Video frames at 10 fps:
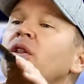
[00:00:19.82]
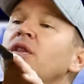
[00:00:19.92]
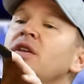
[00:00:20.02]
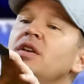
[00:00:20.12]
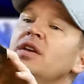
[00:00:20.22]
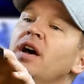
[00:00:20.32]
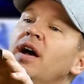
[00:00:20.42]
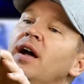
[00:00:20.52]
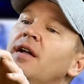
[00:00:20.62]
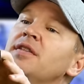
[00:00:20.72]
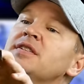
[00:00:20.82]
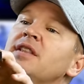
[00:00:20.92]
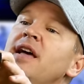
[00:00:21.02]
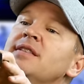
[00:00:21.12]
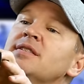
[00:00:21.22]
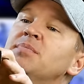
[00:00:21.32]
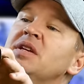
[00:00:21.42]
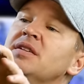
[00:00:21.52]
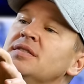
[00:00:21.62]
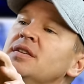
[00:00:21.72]
the uh, this lens
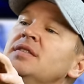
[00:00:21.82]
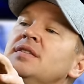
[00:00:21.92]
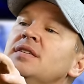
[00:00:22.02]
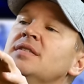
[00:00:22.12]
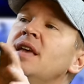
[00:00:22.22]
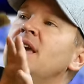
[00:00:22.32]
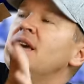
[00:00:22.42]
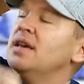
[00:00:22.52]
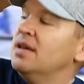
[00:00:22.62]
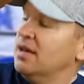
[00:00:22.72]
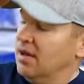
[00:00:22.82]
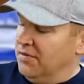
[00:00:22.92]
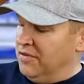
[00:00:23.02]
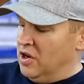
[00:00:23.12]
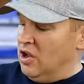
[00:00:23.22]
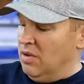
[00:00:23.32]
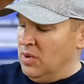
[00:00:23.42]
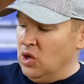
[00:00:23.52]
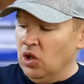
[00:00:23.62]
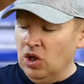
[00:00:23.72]
because this is a
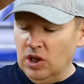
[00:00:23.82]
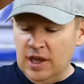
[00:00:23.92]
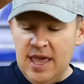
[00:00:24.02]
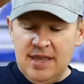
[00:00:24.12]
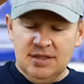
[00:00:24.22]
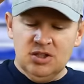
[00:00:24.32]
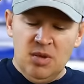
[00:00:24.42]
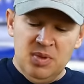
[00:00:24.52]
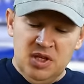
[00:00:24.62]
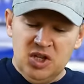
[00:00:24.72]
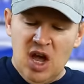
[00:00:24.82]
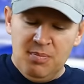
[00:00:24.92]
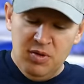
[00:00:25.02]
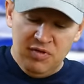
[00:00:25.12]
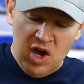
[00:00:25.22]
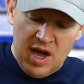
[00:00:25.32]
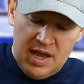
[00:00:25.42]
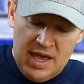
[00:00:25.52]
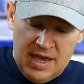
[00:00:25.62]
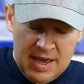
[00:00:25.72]
phenomenal lens. So up in the top, we've got
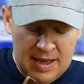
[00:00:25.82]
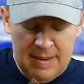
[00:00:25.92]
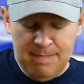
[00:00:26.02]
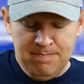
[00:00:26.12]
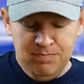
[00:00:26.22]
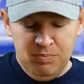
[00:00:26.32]
a... Um,